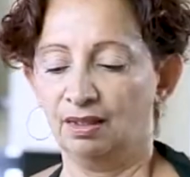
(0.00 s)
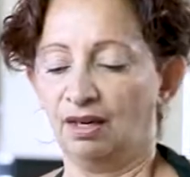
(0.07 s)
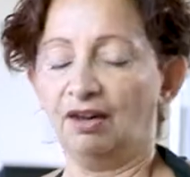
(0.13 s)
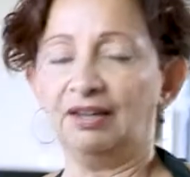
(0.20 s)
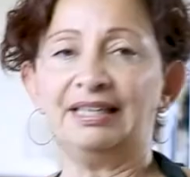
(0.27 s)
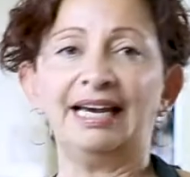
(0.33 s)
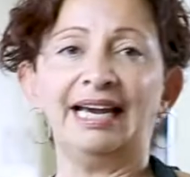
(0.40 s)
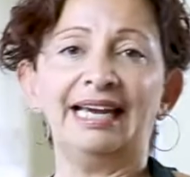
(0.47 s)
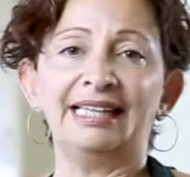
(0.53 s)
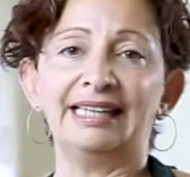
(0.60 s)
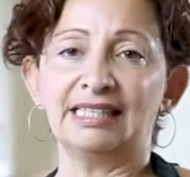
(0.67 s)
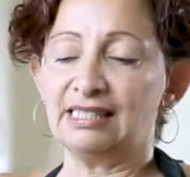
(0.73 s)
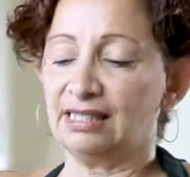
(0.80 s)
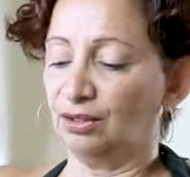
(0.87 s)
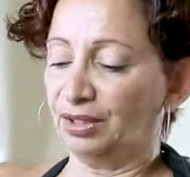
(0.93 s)
Okay,
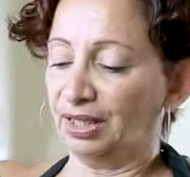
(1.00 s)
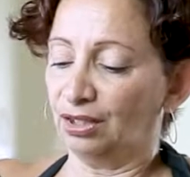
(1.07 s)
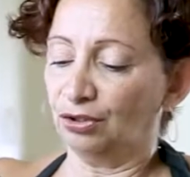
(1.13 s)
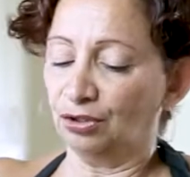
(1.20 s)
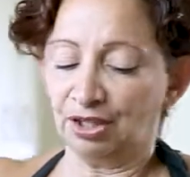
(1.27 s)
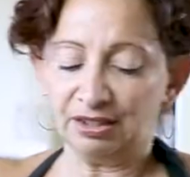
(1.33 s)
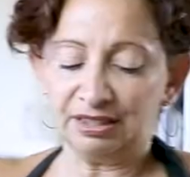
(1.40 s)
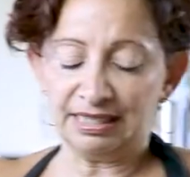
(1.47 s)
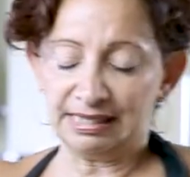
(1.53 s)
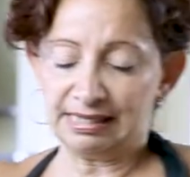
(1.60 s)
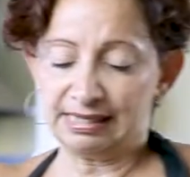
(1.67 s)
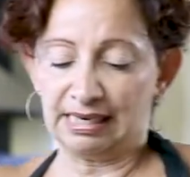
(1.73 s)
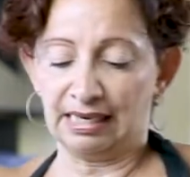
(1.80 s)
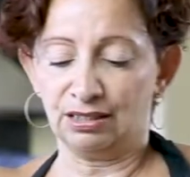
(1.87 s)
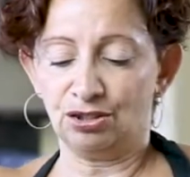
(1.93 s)
that's looking good. I'm going to
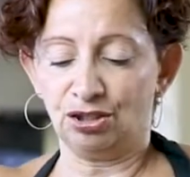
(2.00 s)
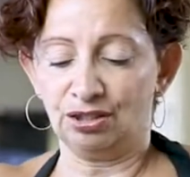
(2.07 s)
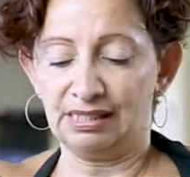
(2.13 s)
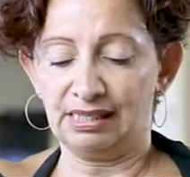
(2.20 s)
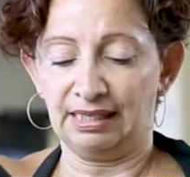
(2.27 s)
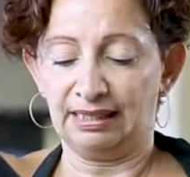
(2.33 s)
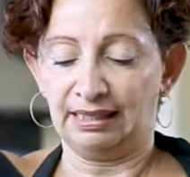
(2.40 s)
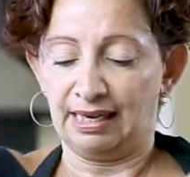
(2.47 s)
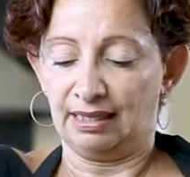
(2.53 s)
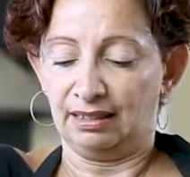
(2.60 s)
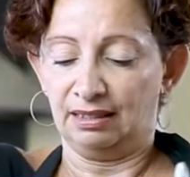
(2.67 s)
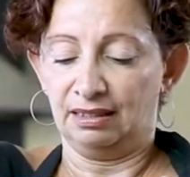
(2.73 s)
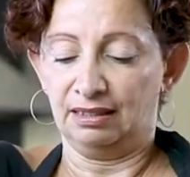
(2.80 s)
start tossing that.